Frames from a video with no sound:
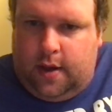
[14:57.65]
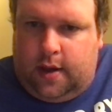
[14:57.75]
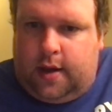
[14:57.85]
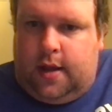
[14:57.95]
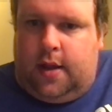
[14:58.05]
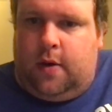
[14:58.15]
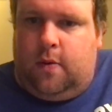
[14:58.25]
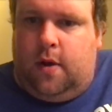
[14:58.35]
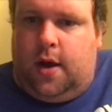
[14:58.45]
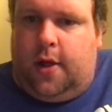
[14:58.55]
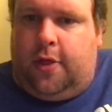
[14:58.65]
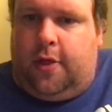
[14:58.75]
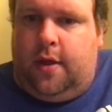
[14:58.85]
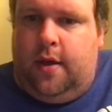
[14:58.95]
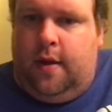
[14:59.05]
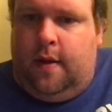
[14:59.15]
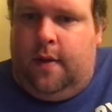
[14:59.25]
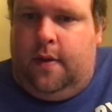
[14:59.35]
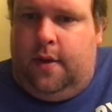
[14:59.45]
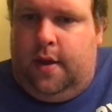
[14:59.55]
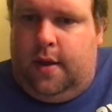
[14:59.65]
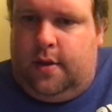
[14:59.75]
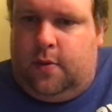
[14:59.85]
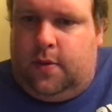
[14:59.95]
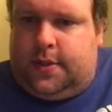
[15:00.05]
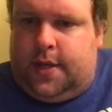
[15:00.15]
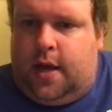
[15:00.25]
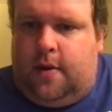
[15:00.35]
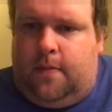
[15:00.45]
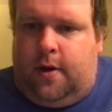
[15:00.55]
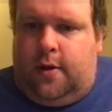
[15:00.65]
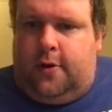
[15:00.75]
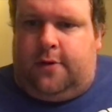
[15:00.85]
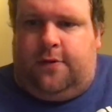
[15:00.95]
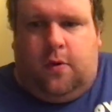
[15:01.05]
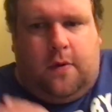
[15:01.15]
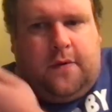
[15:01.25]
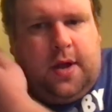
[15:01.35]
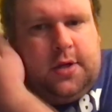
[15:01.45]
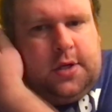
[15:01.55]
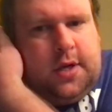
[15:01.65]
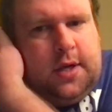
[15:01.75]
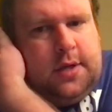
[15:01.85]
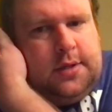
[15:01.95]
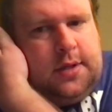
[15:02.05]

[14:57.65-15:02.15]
and killing Roth and the Rosato brothers for revenge is